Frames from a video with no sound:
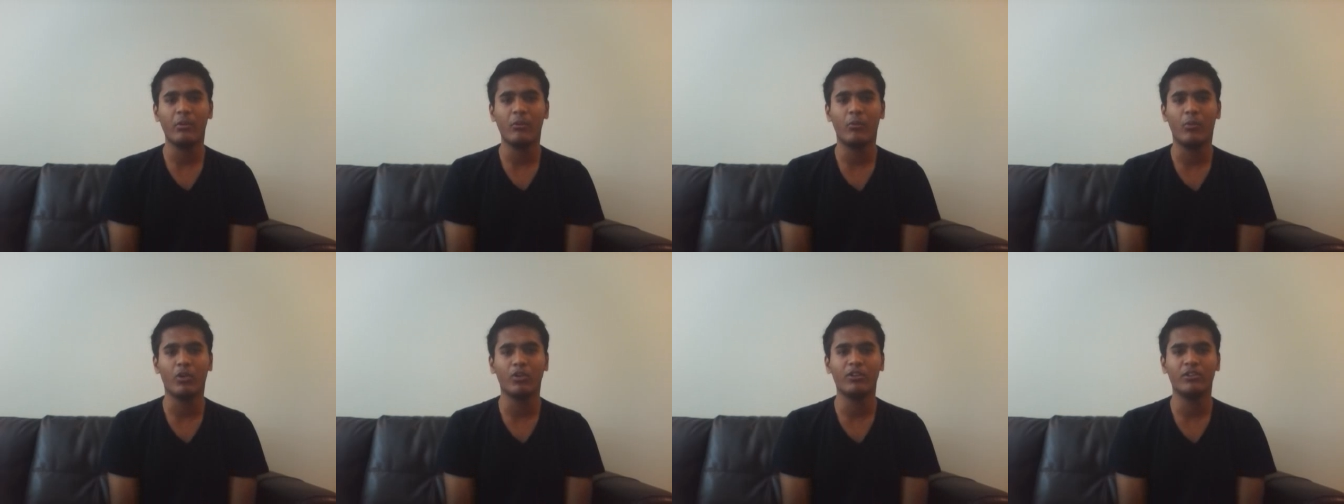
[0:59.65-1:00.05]

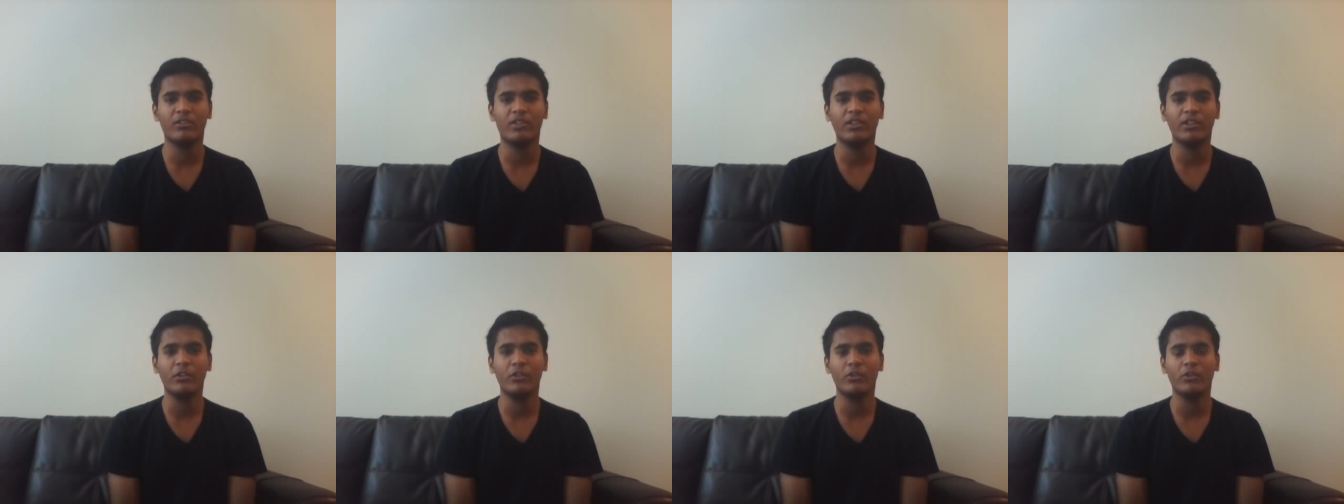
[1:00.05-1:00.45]
What is
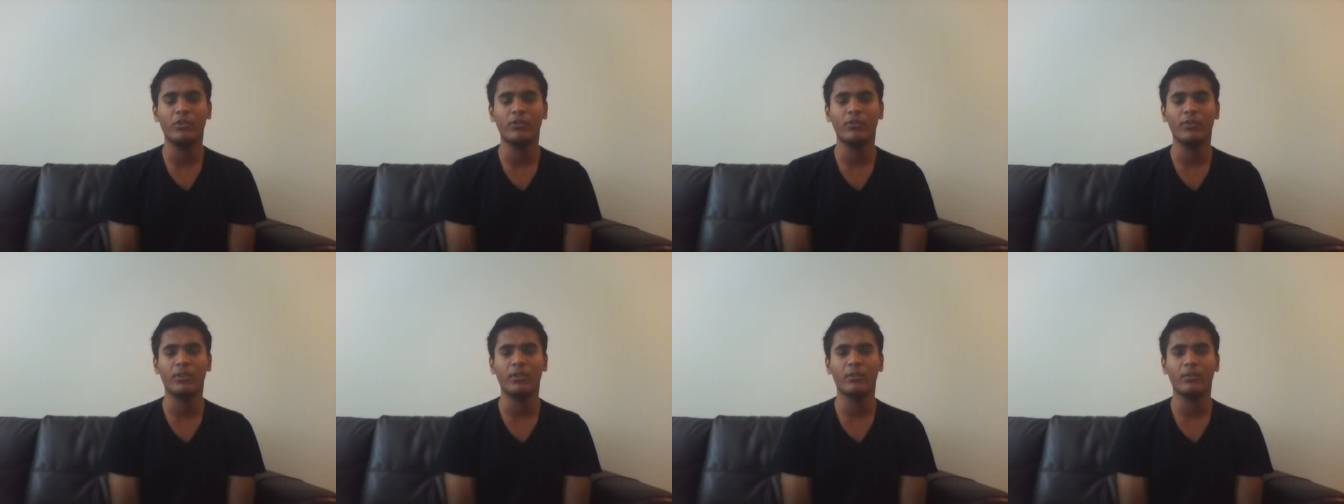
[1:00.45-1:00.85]
the use
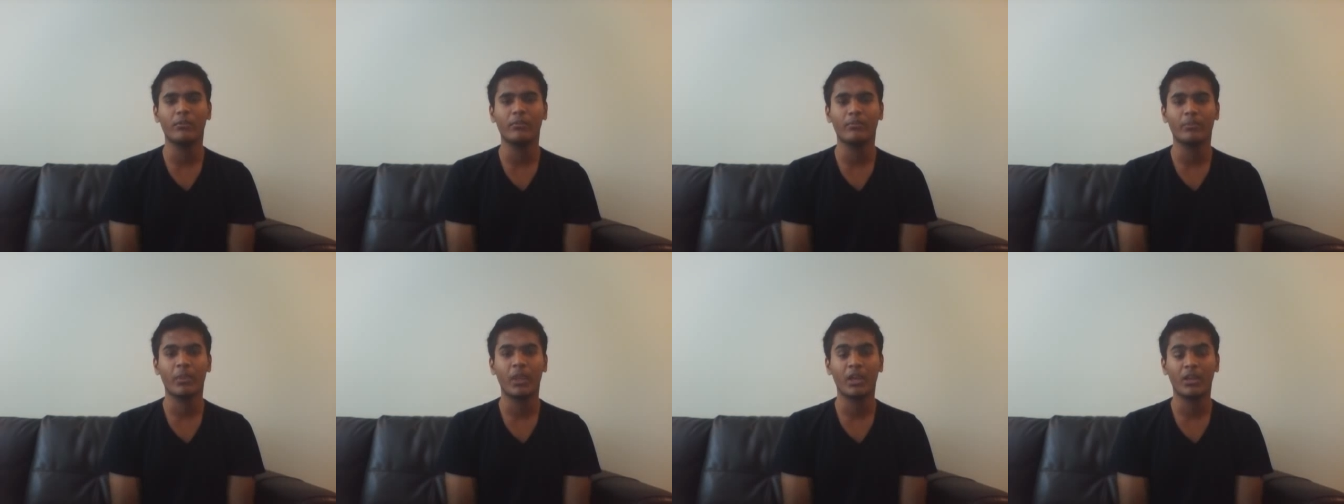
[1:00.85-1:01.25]
of it?
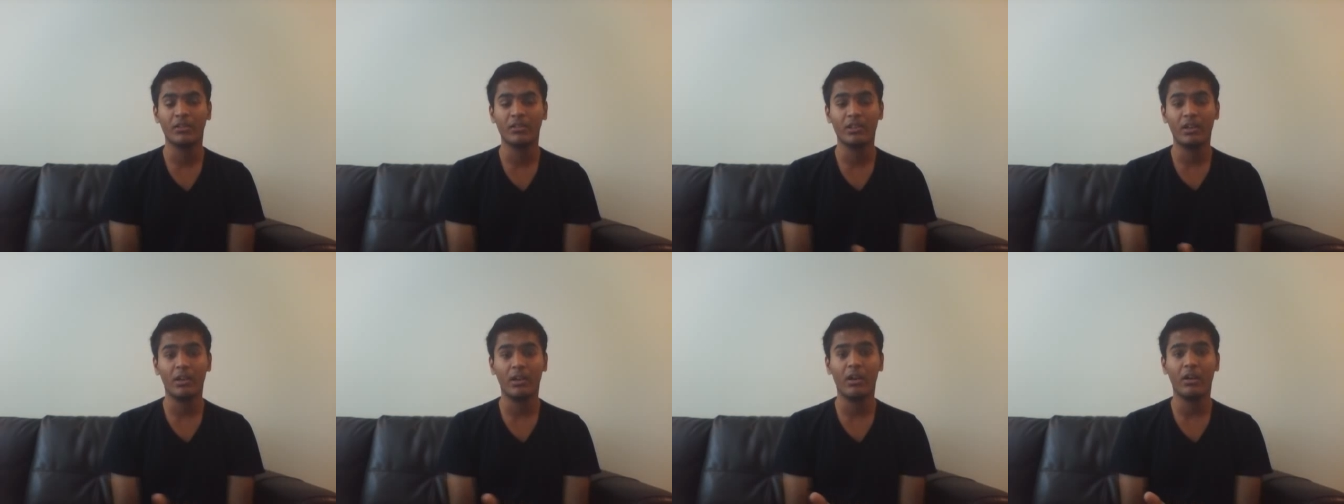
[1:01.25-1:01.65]

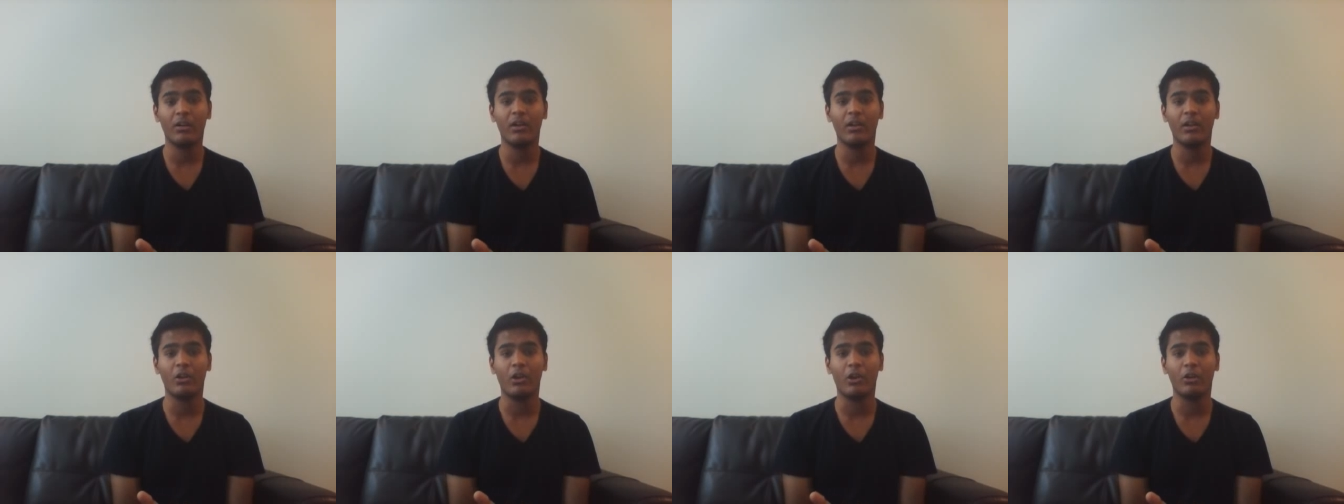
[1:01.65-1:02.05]
There are
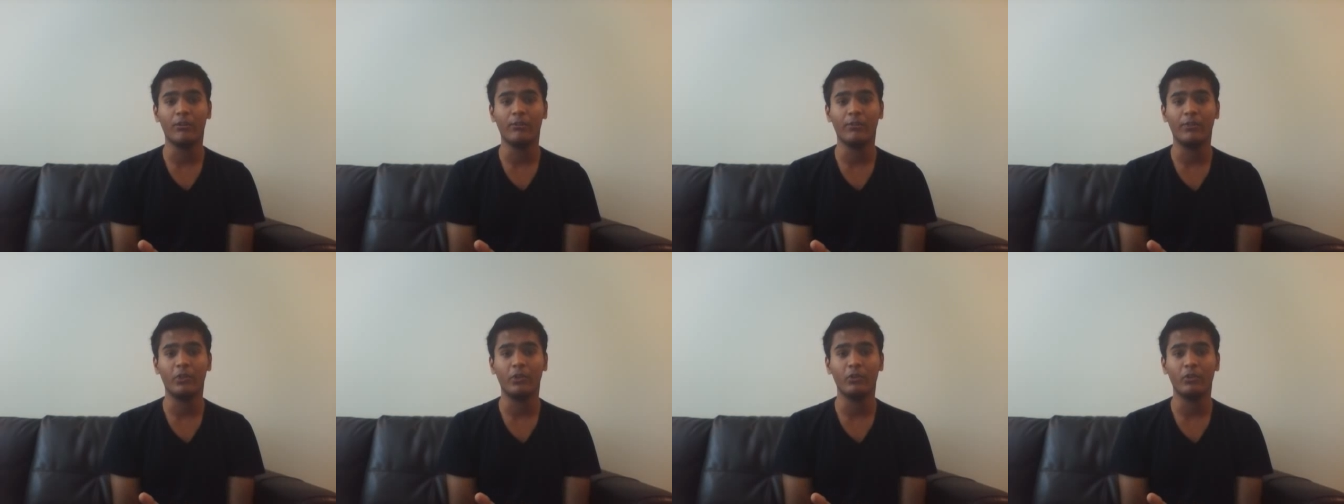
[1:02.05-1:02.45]
a lot
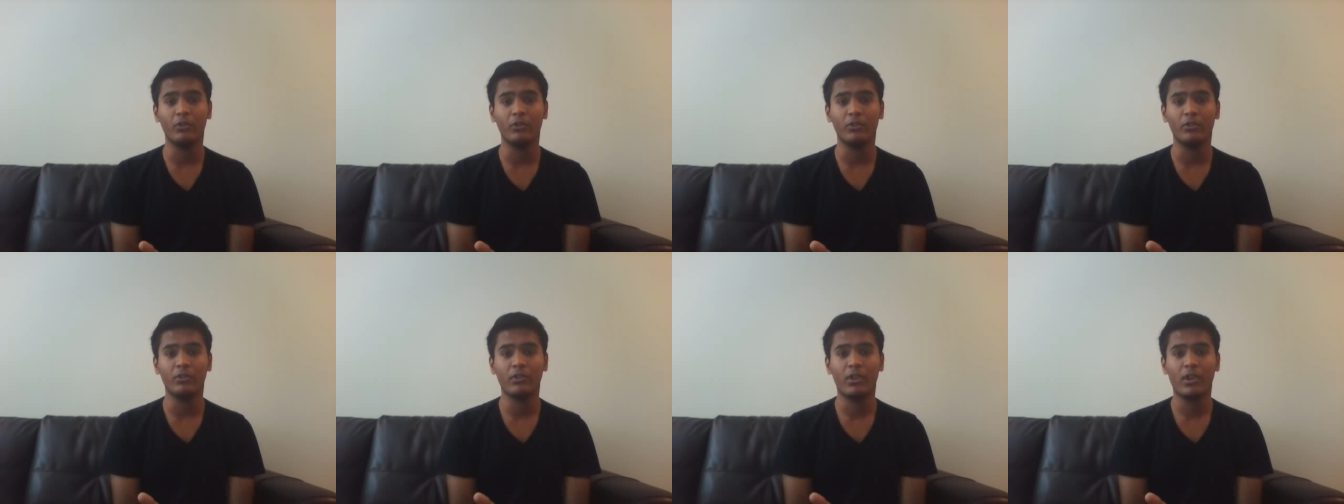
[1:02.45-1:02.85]
of
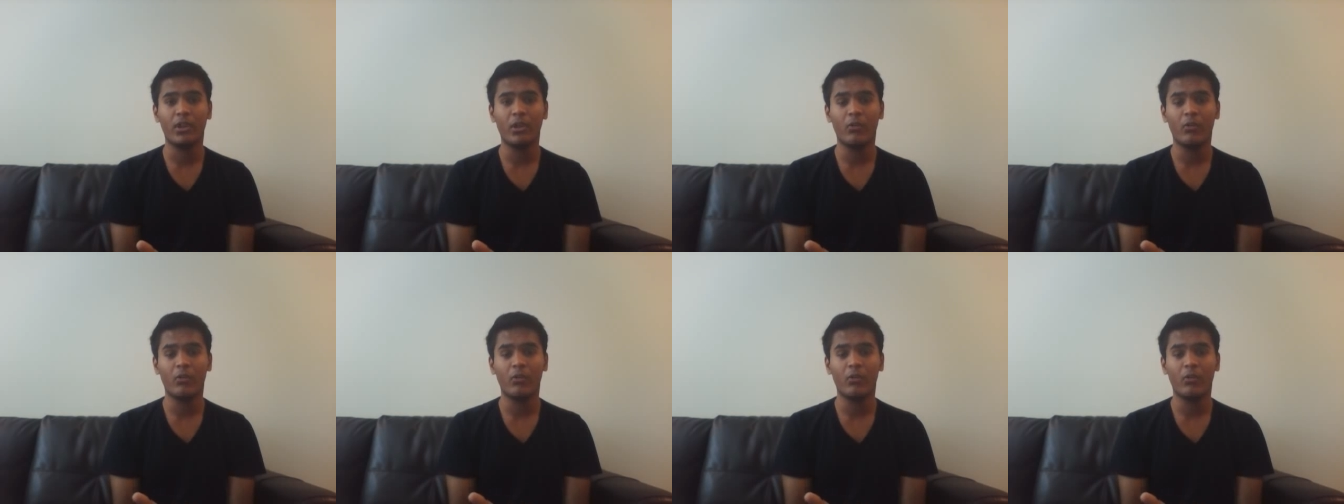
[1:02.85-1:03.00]
uses.